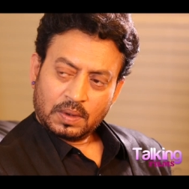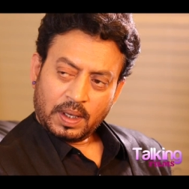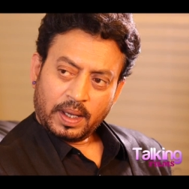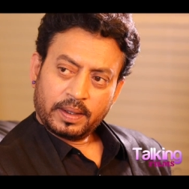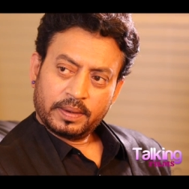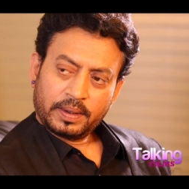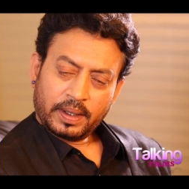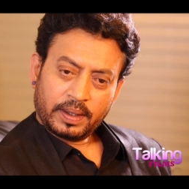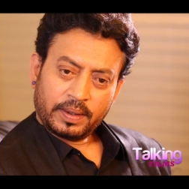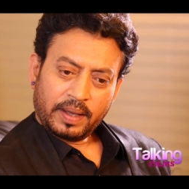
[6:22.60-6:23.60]
Yeah,
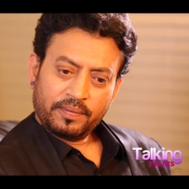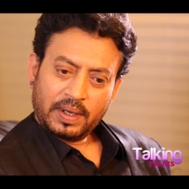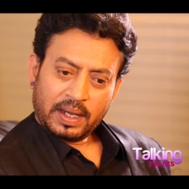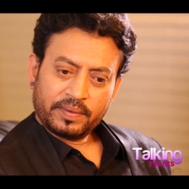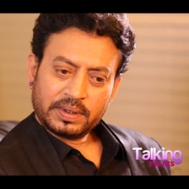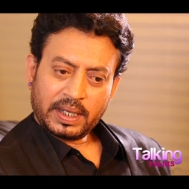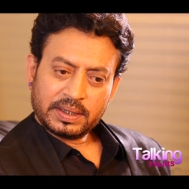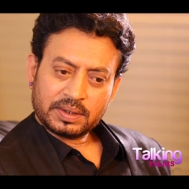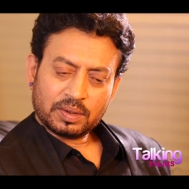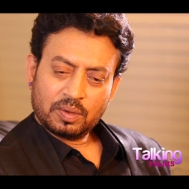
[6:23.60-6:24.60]
yeah. Every language
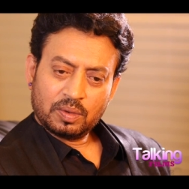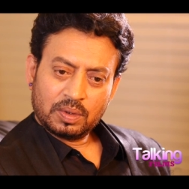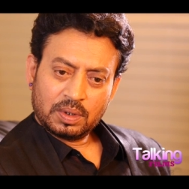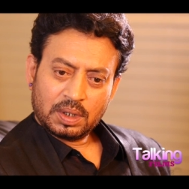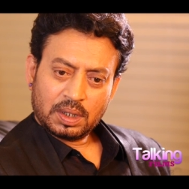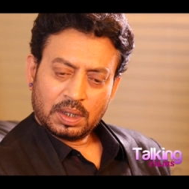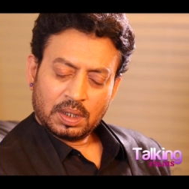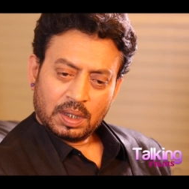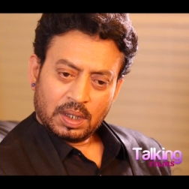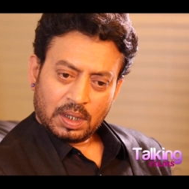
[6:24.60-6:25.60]
has its own
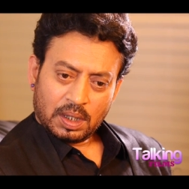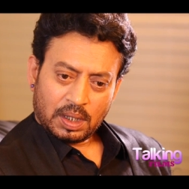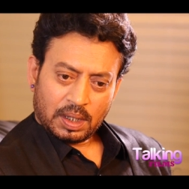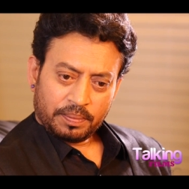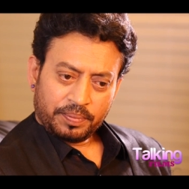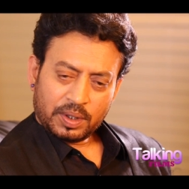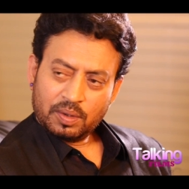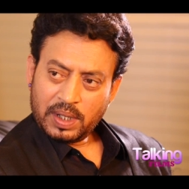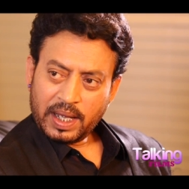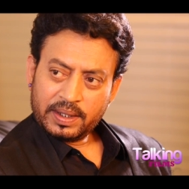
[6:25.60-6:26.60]

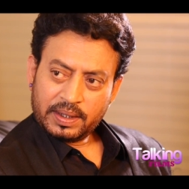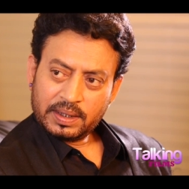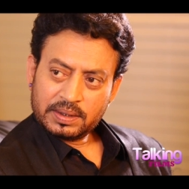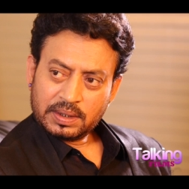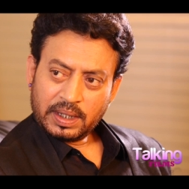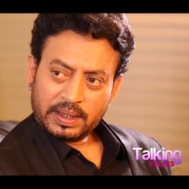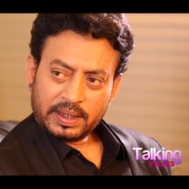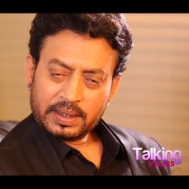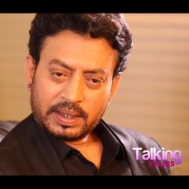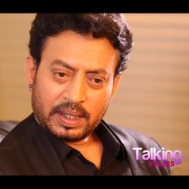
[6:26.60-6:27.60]
peculiarities and
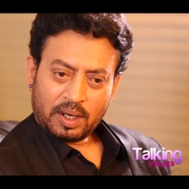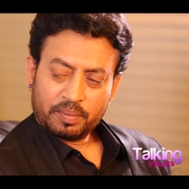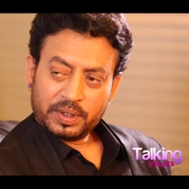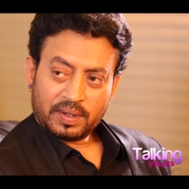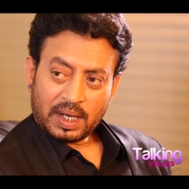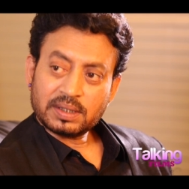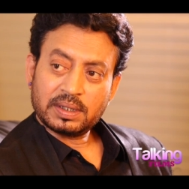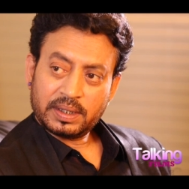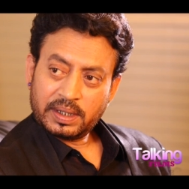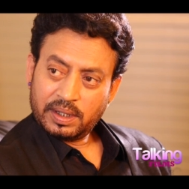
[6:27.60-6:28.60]
that cannot be
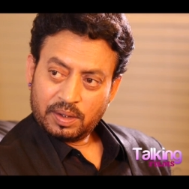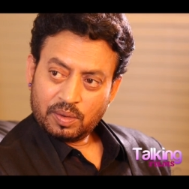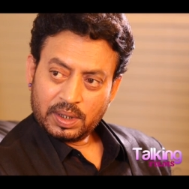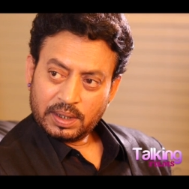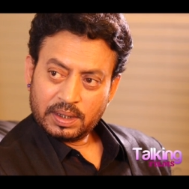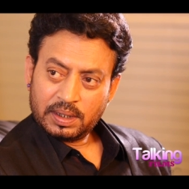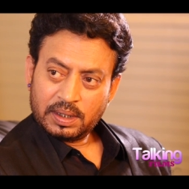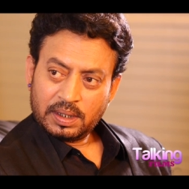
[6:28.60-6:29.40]
translated into other.